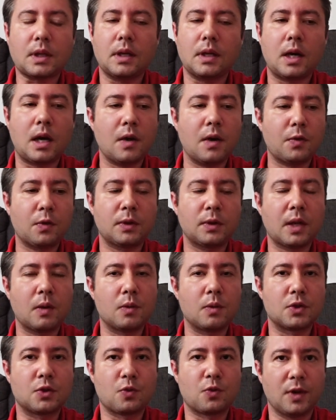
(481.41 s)
I thought I
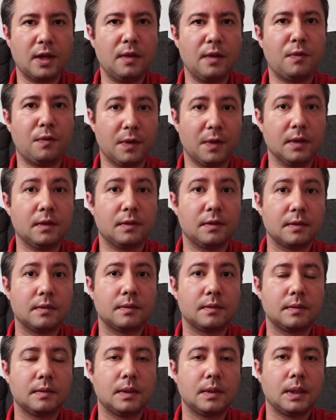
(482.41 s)
was really fit.
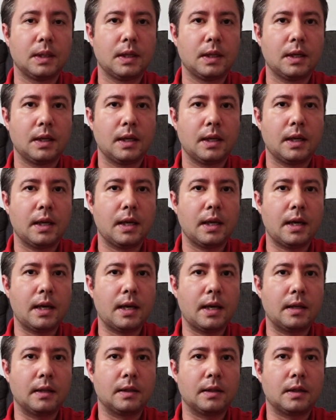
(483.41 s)

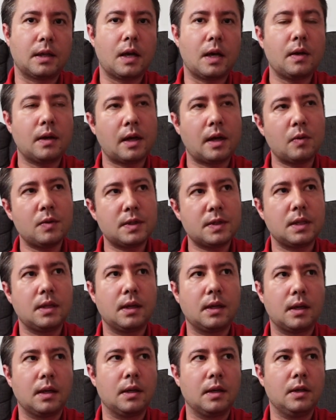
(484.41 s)
And I was
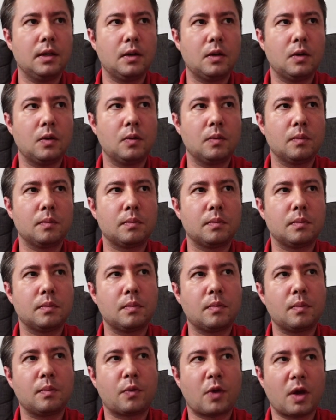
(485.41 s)
thinking, you know,
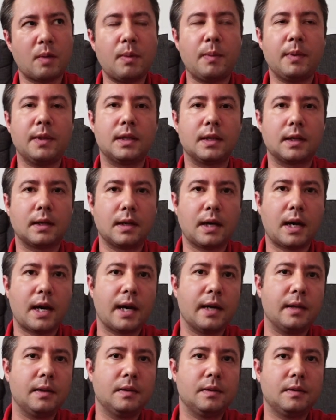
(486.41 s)
probably the
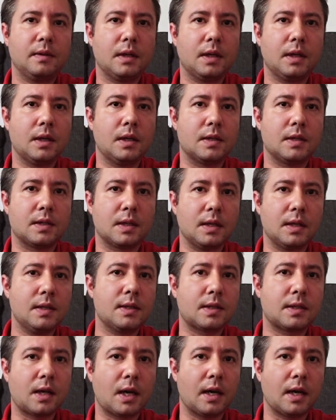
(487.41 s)
guide is
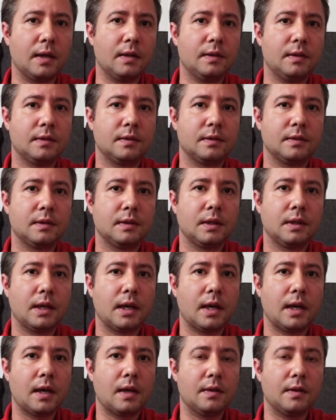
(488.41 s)
inside
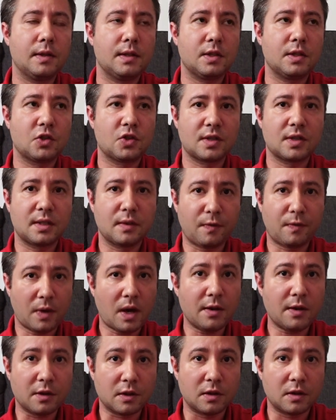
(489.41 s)
and this is just the
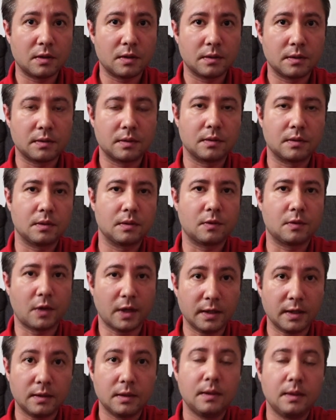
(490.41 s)
father,
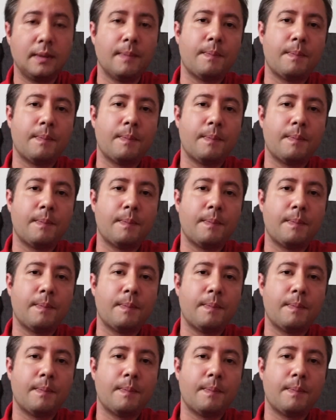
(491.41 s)
right?